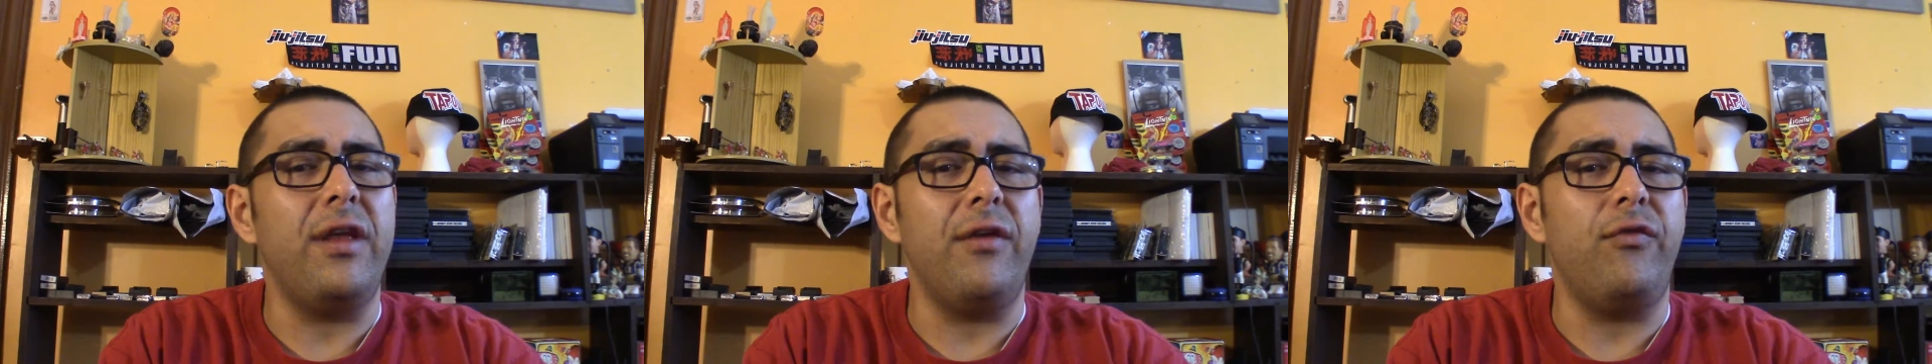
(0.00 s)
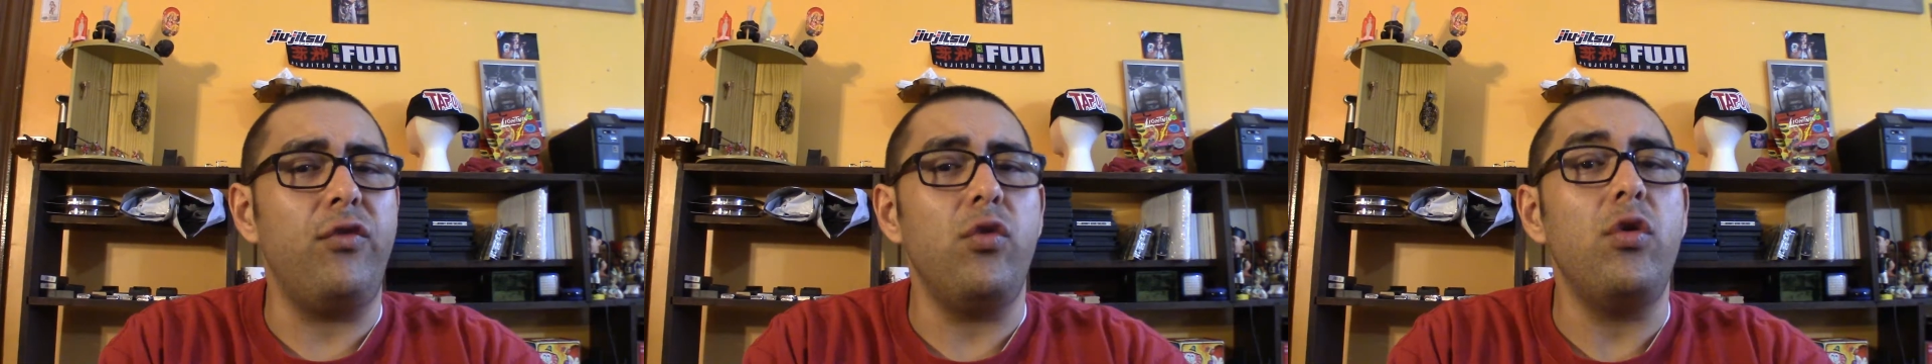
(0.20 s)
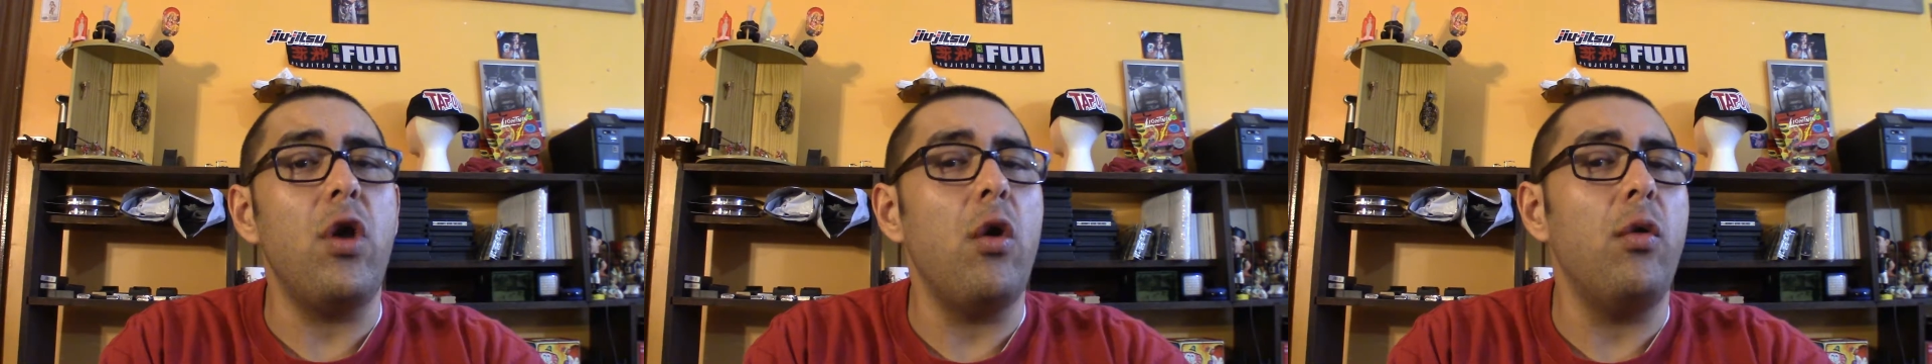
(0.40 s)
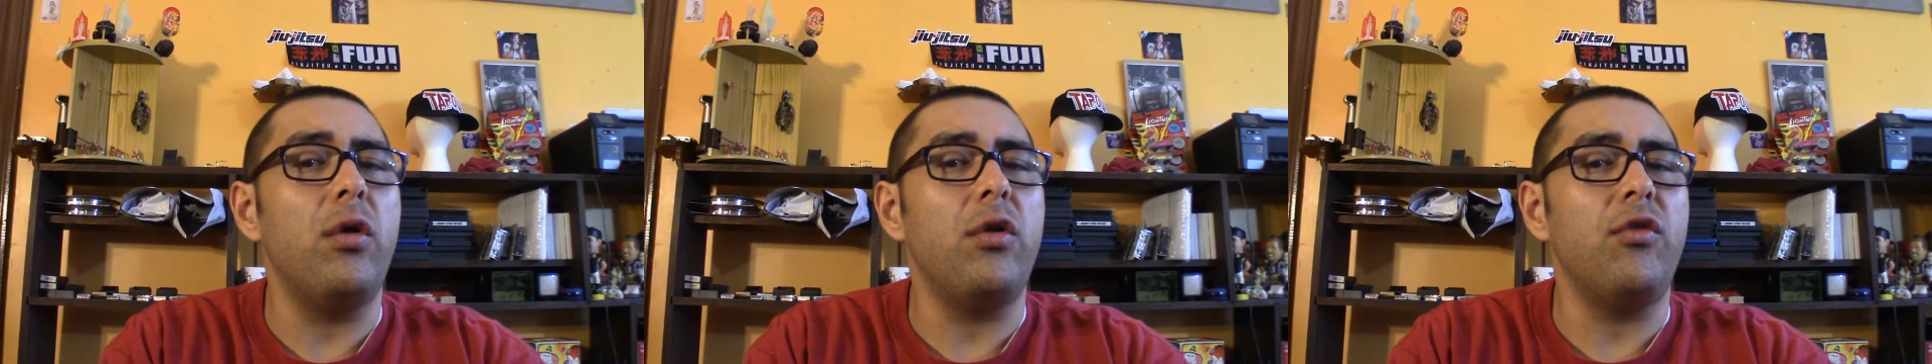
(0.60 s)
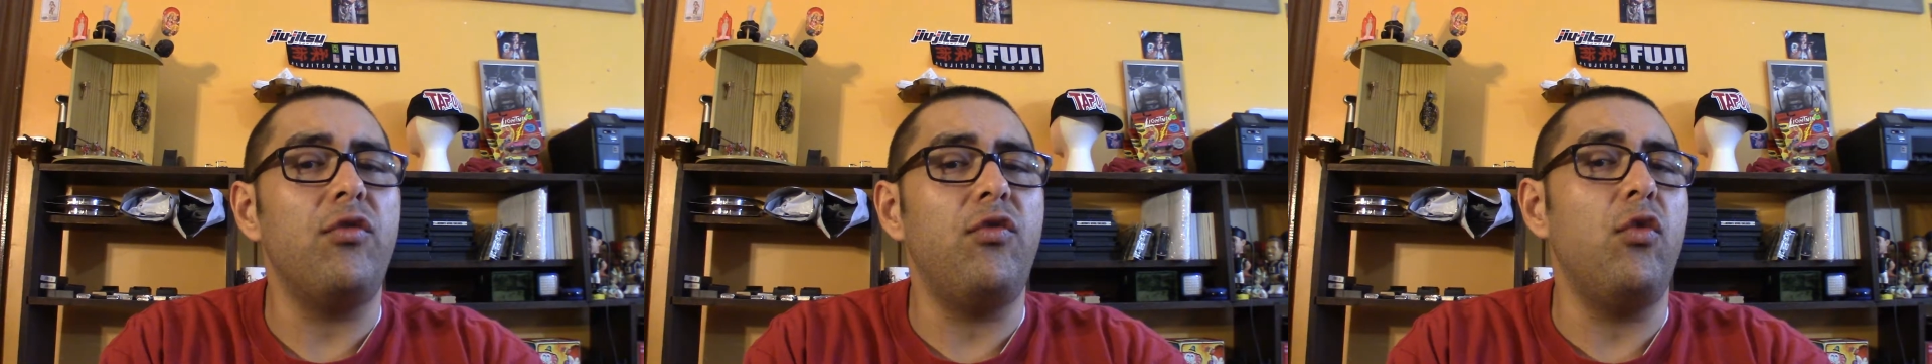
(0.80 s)
If you go
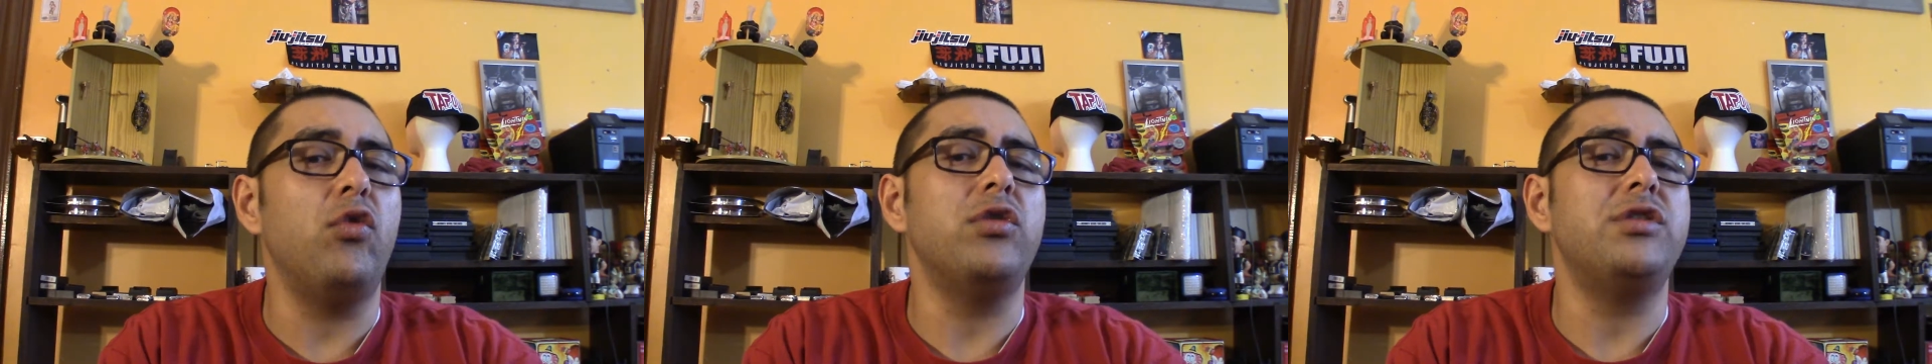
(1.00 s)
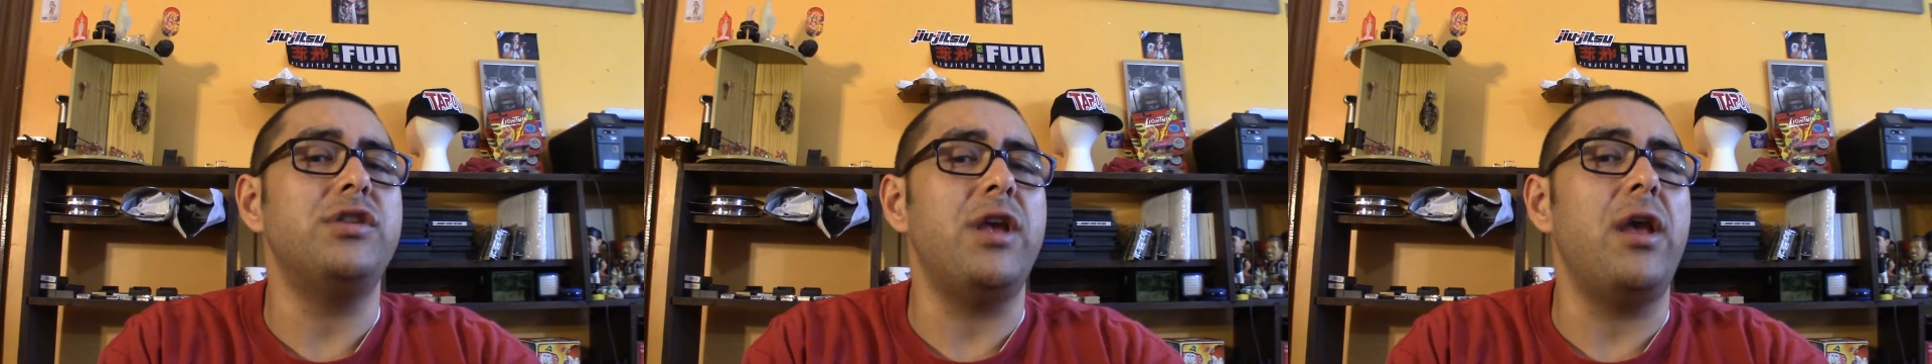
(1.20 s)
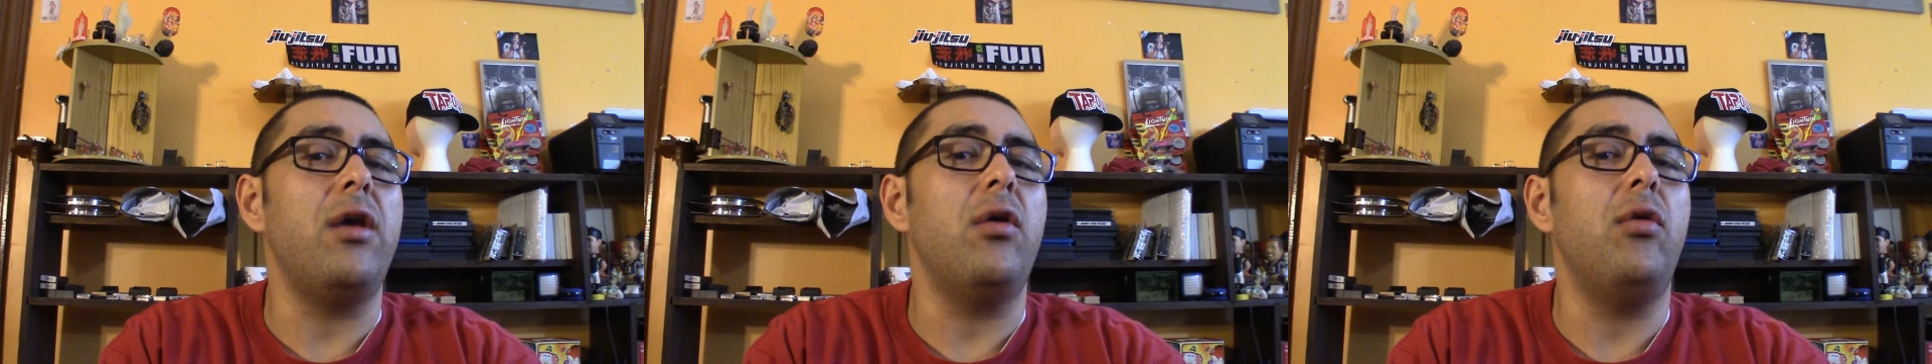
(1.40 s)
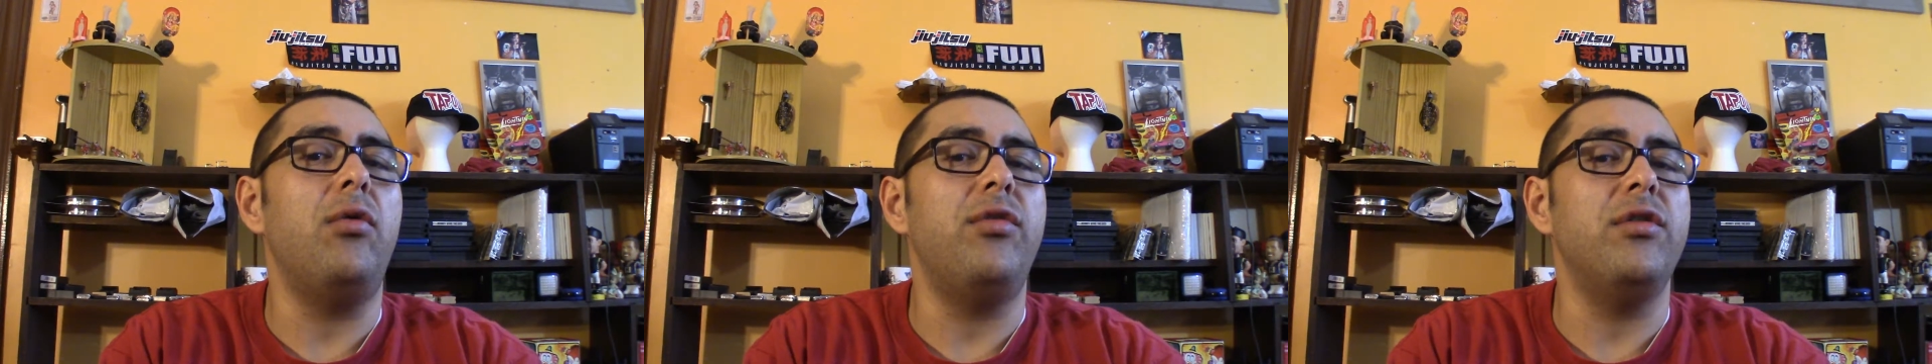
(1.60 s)
under for sale,